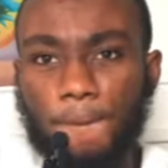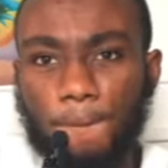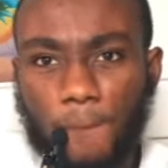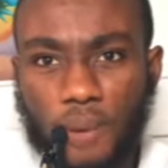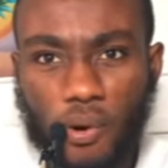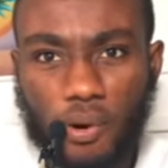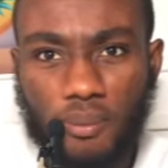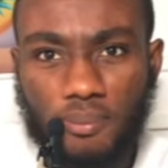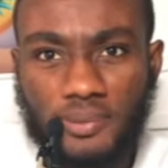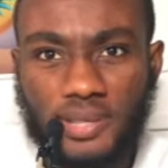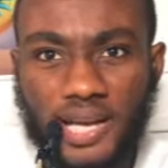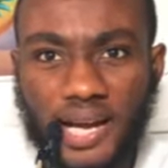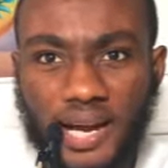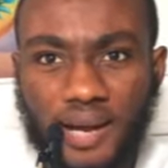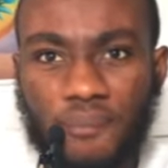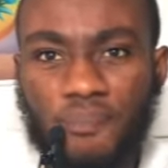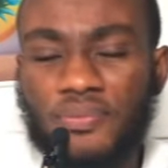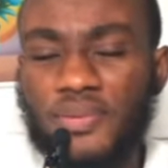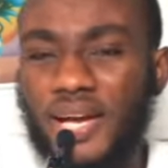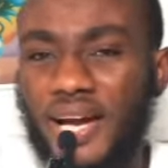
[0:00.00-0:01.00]

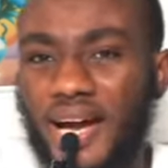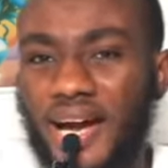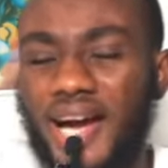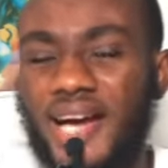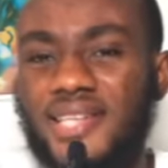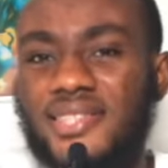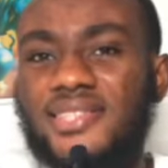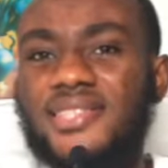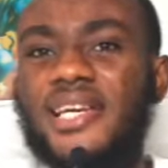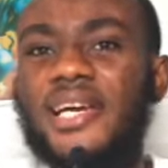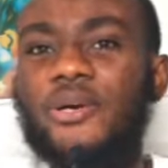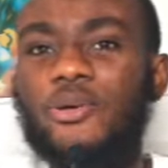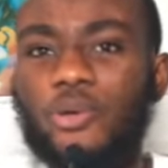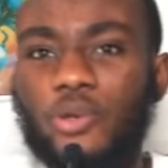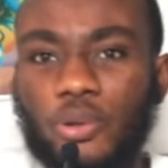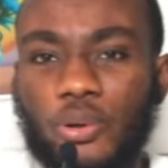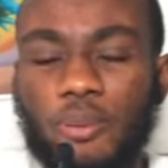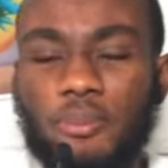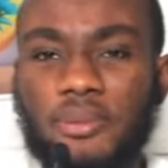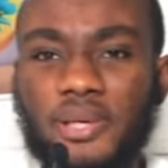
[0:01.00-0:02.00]
Bawumia as
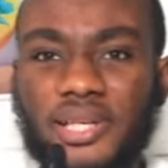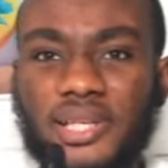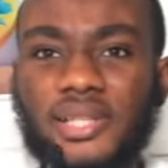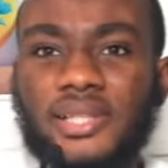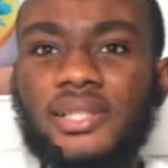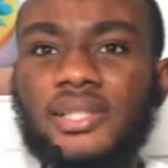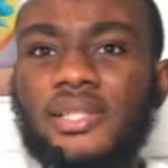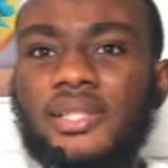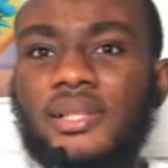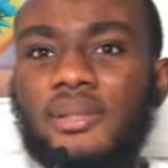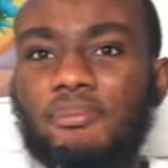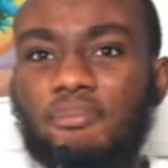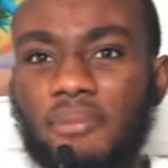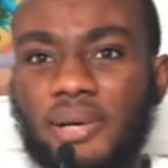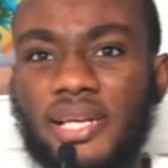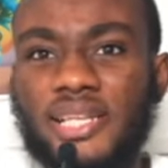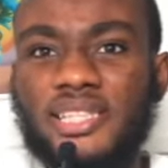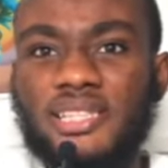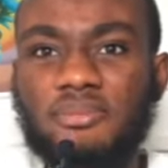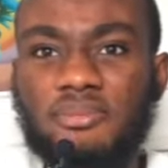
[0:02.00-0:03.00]
economic
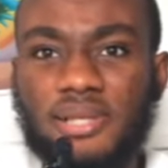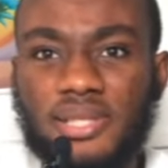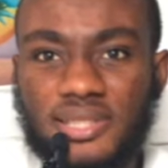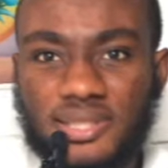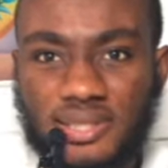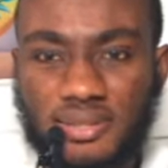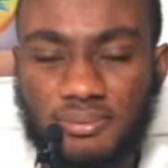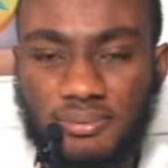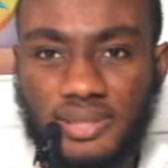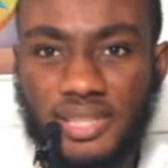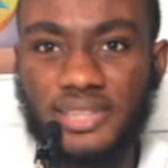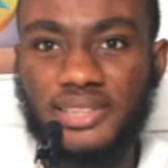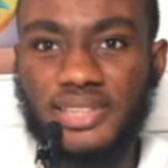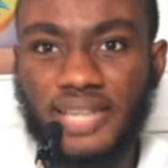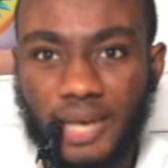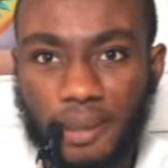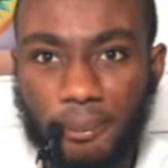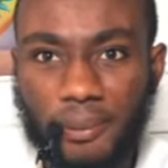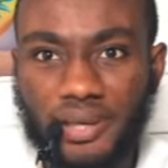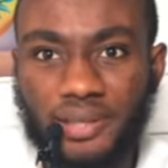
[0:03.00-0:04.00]
management team, the
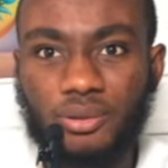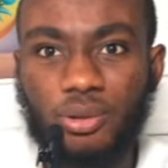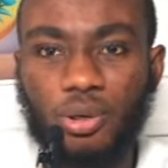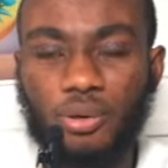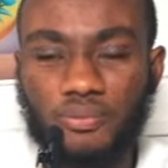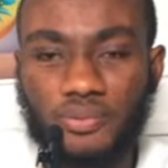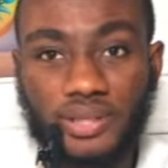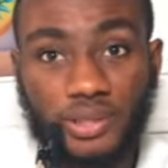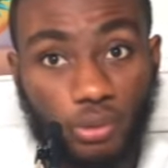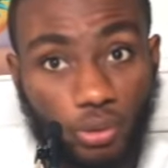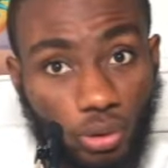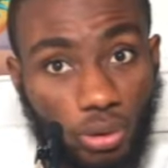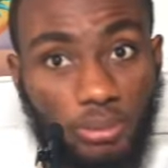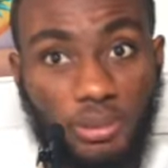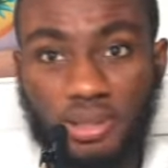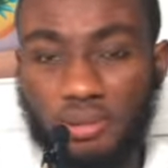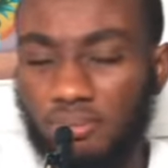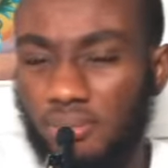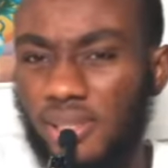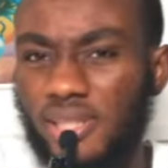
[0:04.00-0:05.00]
chairman of the
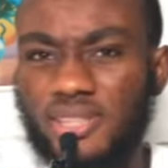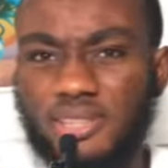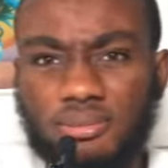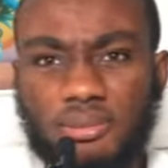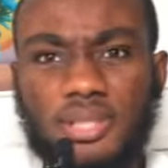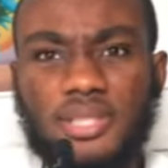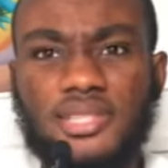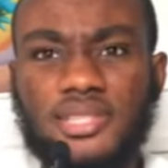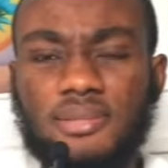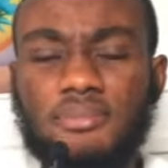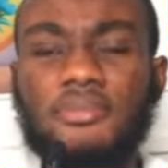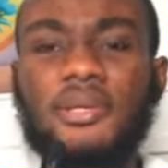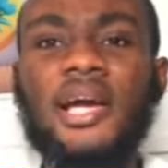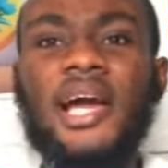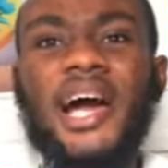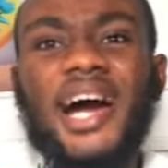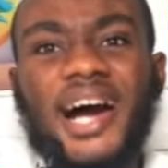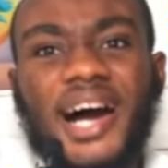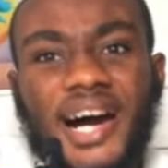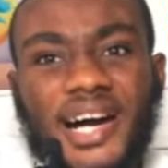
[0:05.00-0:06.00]
economic management team
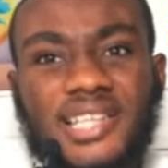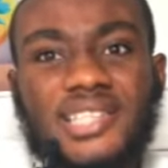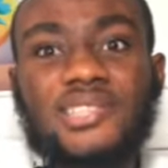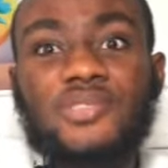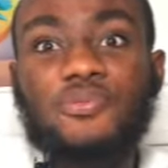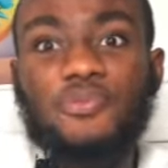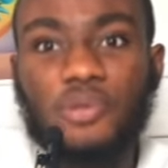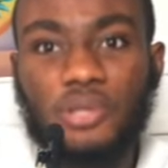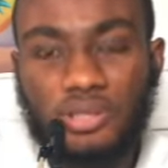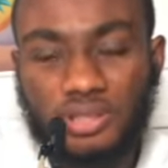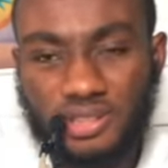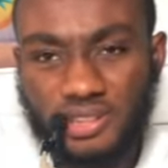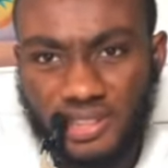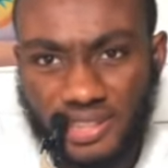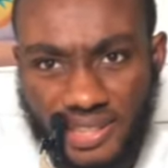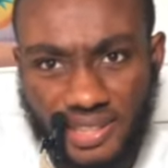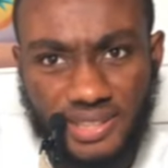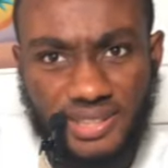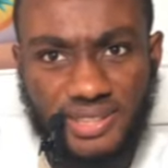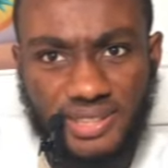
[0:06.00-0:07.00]
has failed
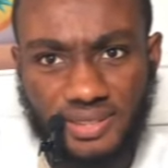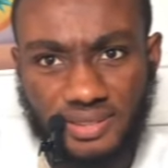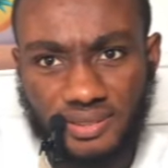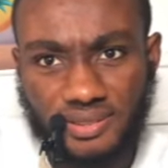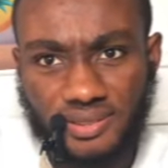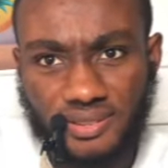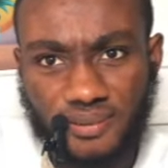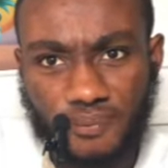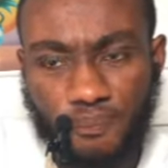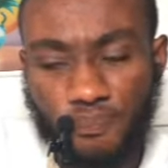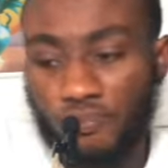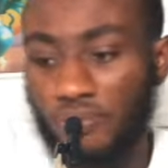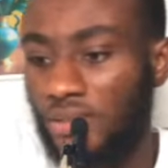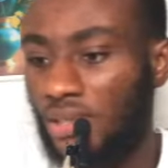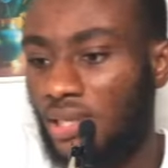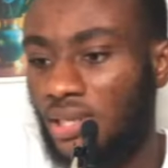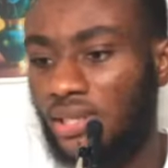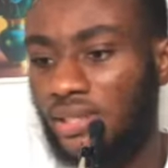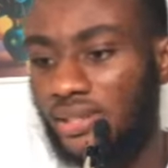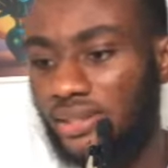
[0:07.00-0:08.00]
Ghanaians.
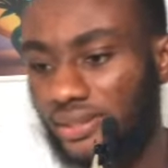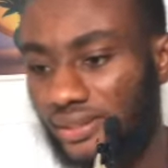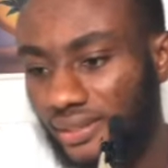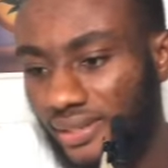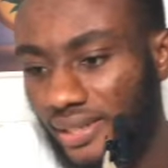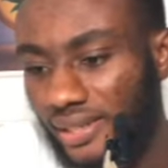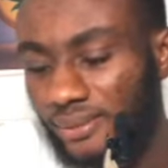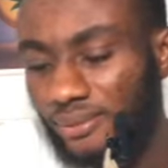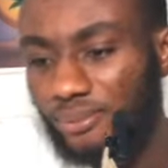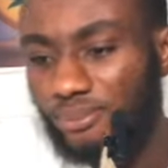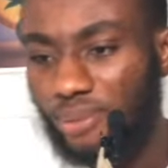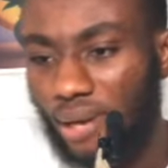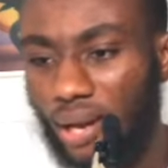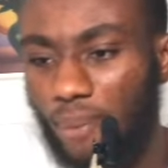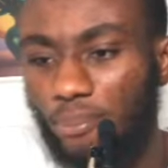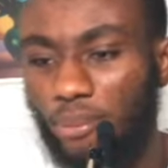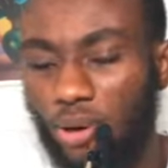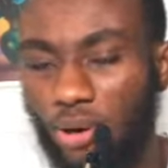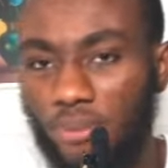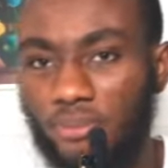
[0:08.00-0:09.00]

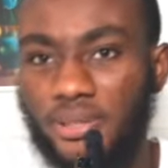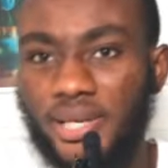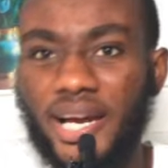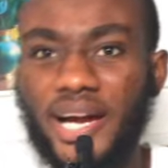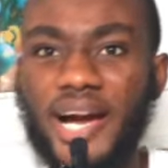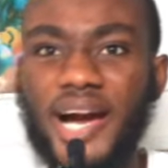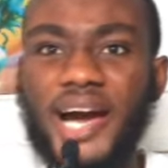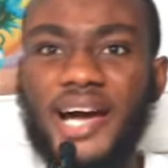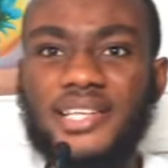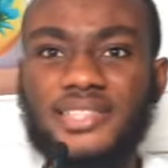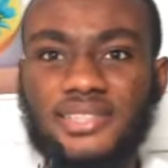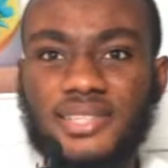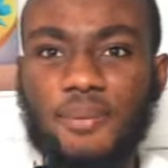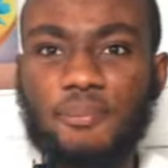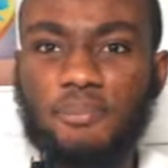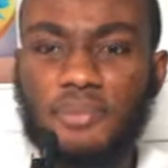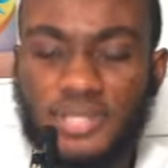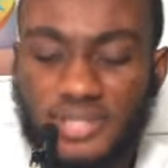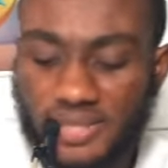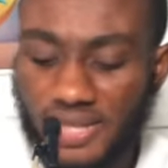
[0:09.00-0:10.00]
Bawumia as the
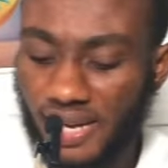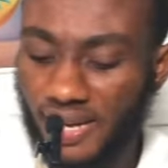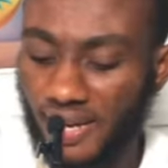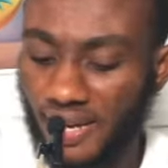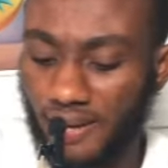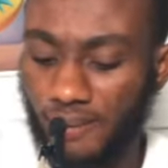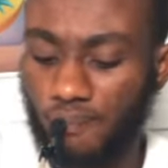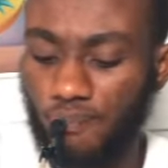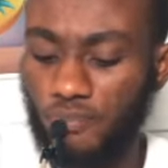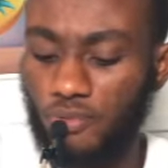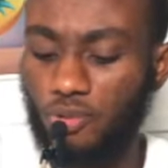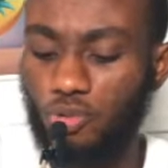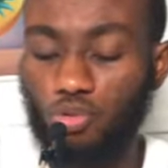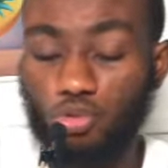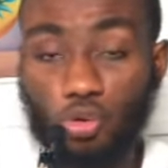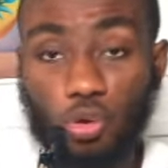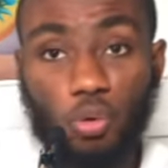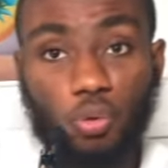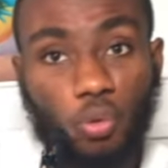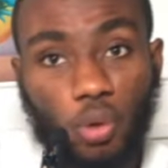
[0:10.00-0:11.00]
messiah,
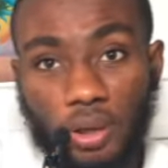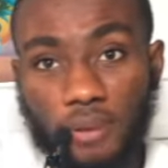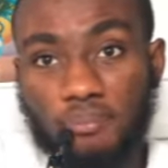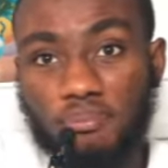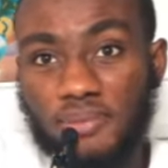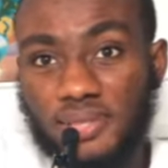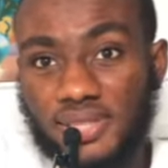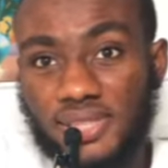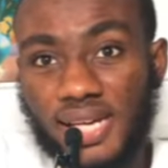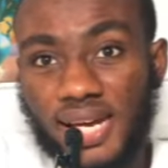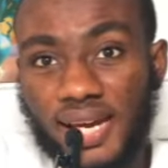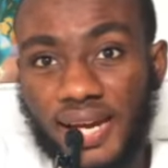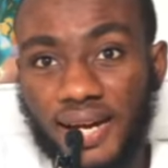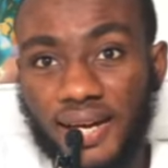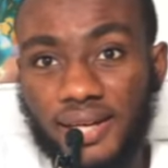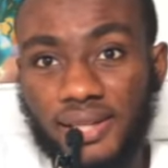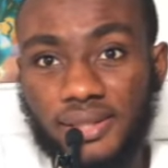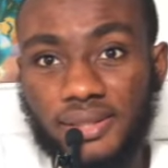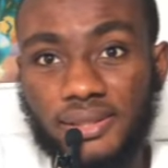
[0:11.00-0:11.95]
so-called messiah,